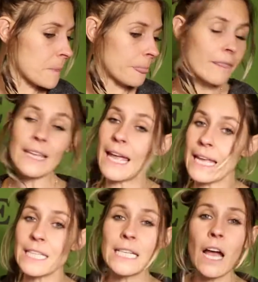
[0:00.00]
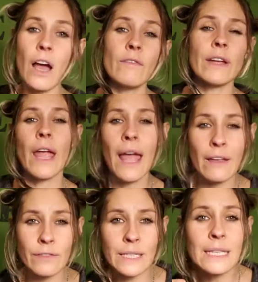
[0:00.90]
the ending of a
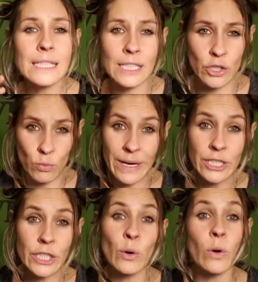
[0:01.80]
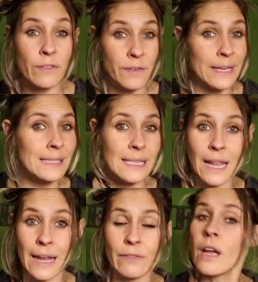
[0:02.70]
heavy situation or a phase in
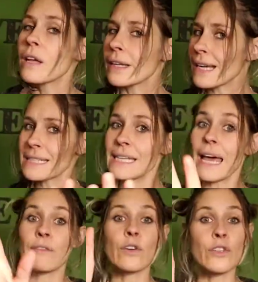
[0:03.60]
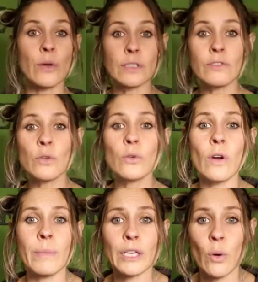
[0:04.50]
life. Like I said, for those of you who
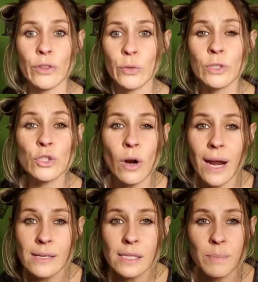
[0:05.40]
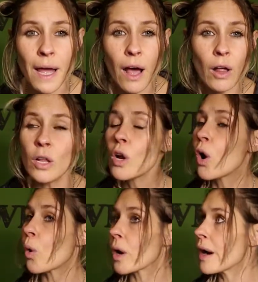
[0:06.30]
have been going through a dry spell
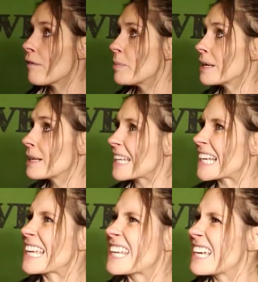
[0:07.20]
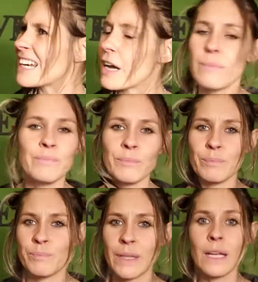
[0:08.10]
or have been like at
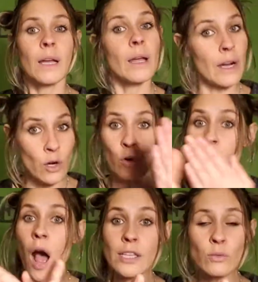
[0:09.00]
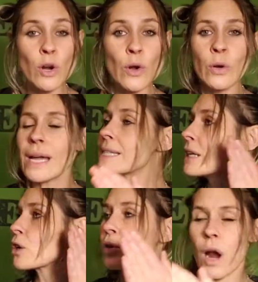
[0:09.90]
a crossroad, I see
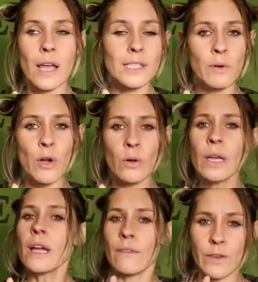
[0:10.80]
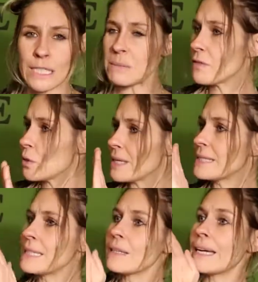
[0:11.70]
a crossroad. And for some of you, I
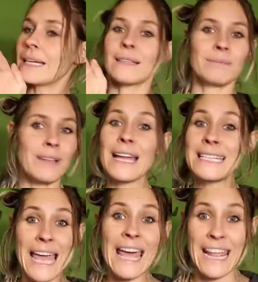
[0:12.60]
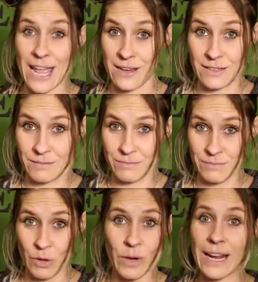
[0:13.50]
see like a dead end.
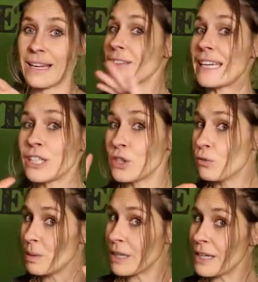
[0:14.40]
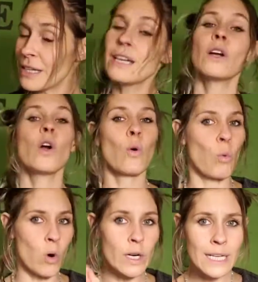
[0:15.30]
Okay, like you've been
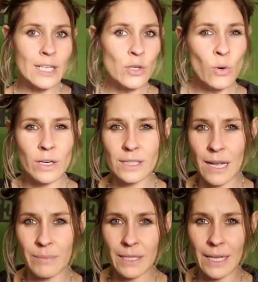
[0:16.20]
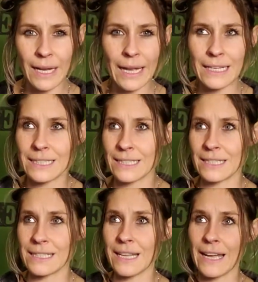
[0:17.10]
working towards something and it's
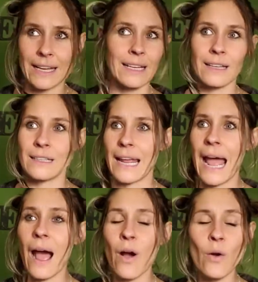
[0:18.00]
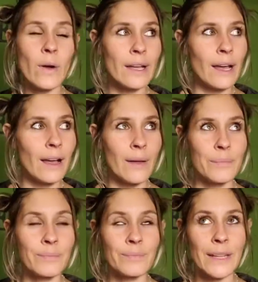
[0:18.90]
just like now
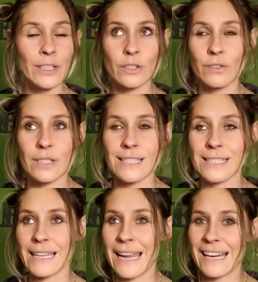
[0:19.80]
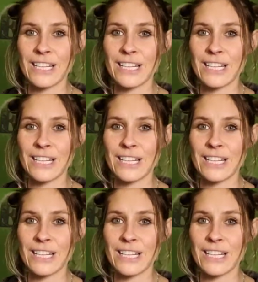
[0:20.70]
universe is saying